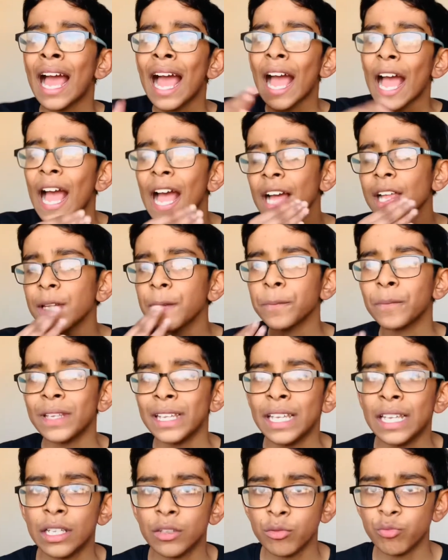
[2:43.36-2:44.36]
And
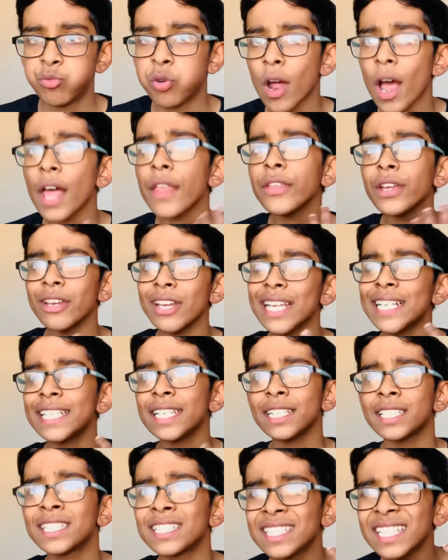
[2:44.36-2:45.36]
rather it
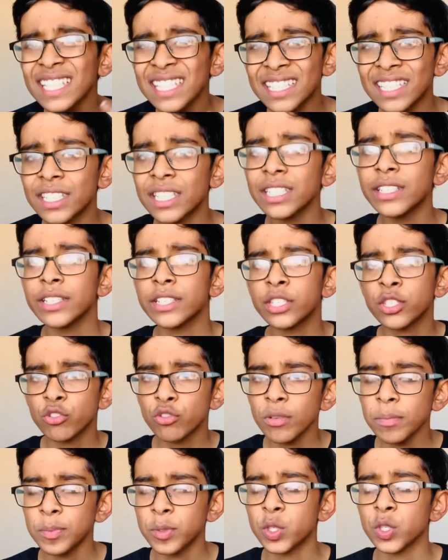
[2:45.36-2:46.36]
insists in the
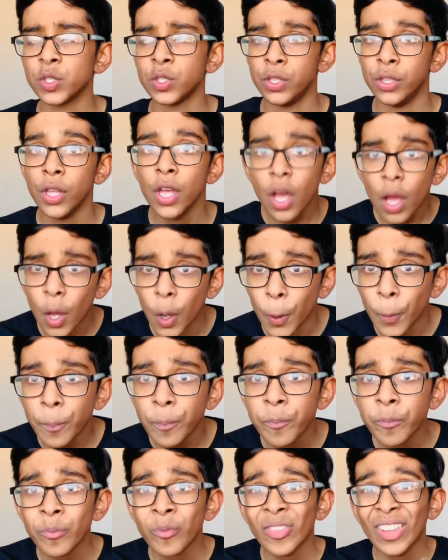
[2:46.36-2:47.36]
scriptures though,
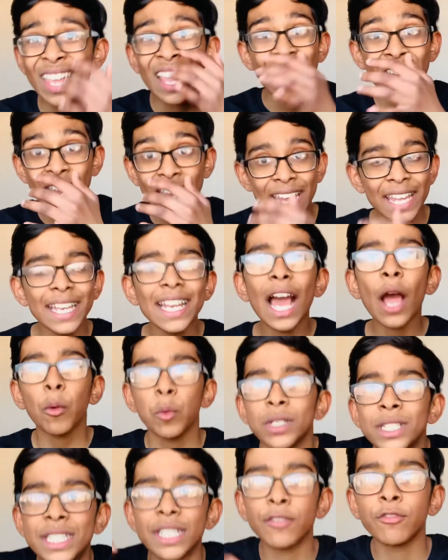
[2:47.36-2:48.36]
in our
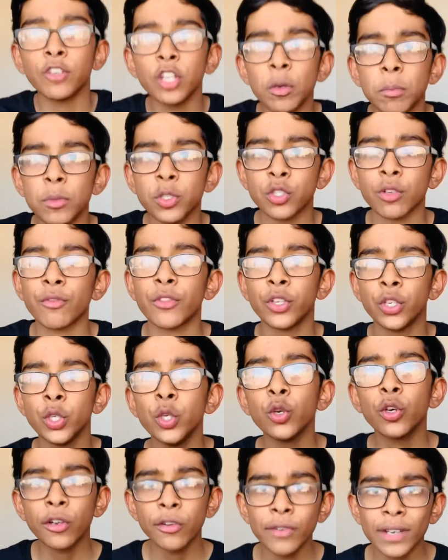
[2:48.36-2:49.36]
development of the new
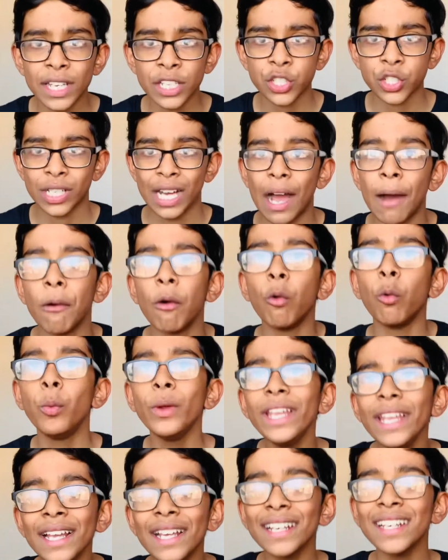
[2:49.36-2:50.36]
creation, our
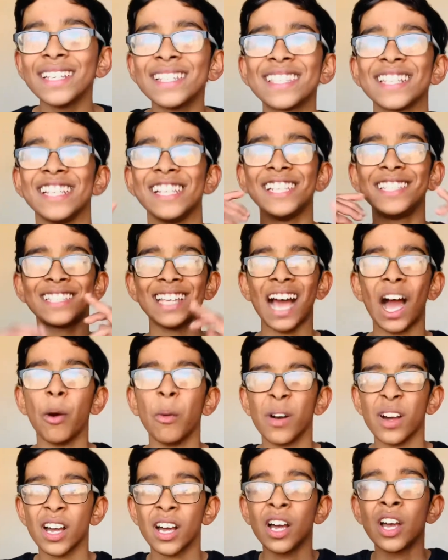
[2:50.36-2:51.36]
weakness is
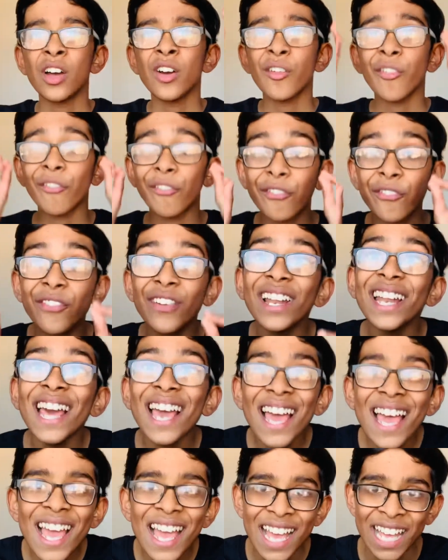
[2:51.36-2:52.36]
our
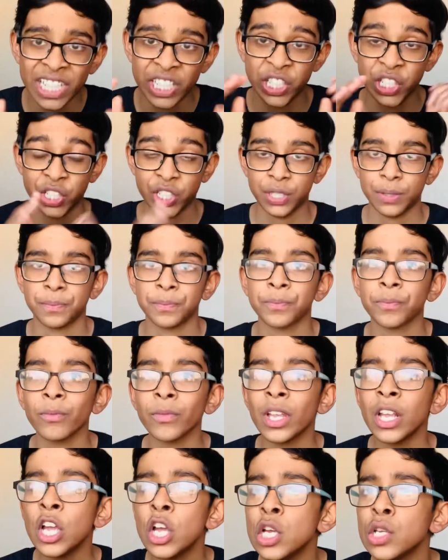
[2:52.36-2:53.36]
flesh.
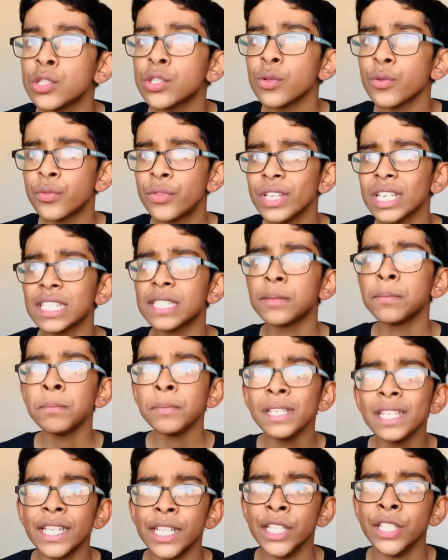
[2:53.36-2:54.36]
So this
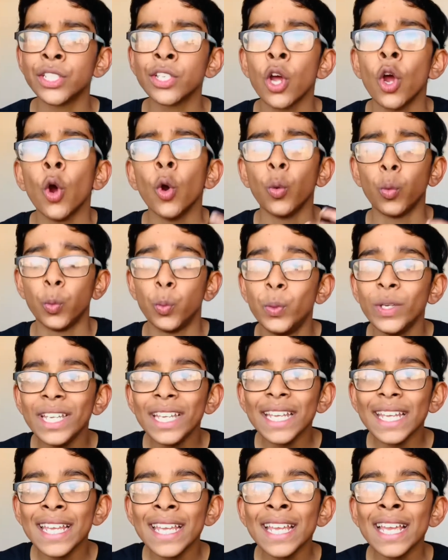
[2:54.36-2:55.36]
means
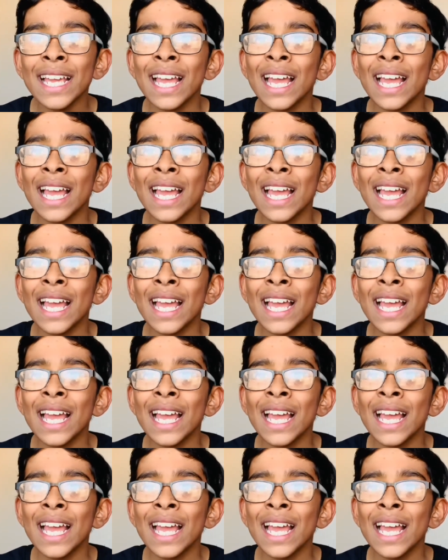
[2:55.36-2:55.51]
we